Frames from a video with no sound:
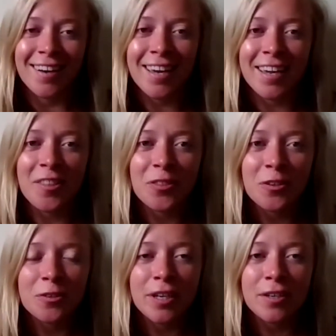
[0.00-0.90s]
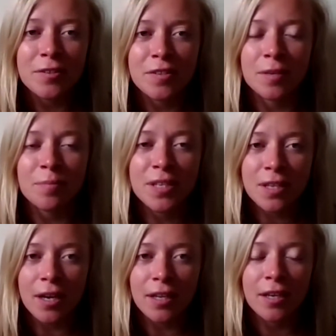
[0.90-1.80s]
Hi again, third graders, Miss
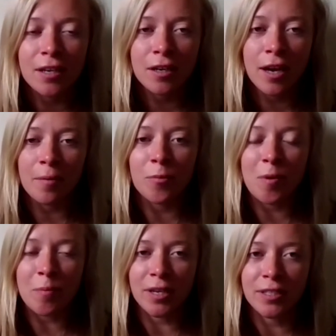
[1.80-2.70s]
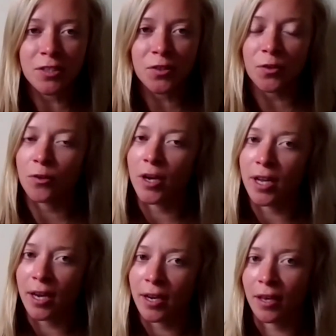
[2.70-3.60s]
Ott here. Um, remember, I teach third grade
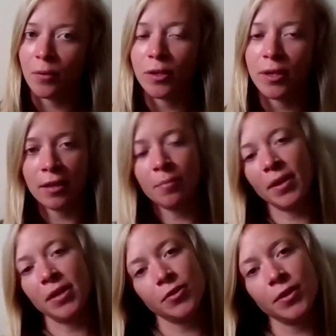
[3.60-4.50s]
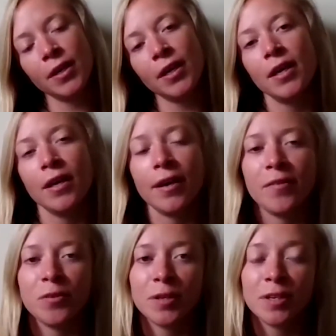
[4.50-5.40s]
at Gatewood Elementary.
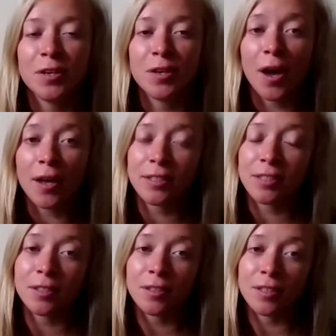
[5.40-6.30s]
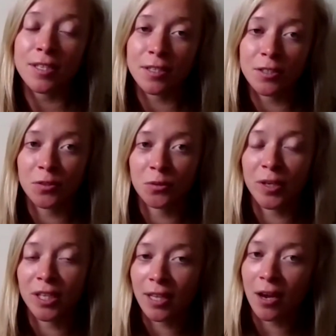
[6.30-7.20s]
If you did not listen to the
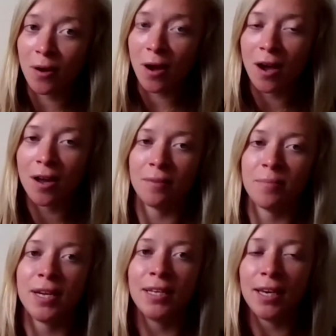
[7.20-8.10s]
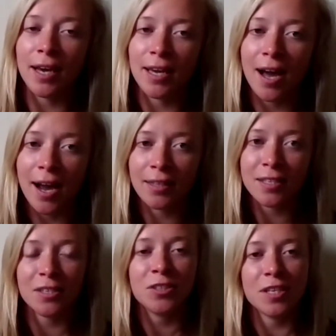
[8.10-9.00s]
read aloud on Monday, I highly
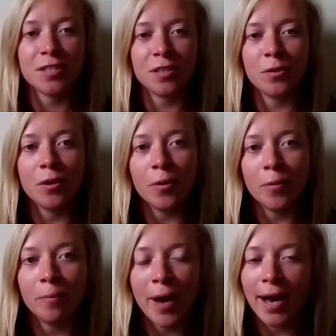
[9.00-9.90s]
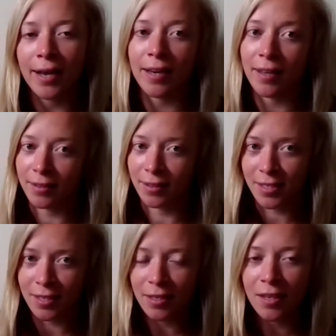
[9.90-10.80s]
suggest that you go back and
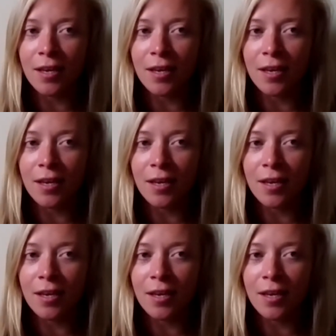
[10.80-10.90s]
listen.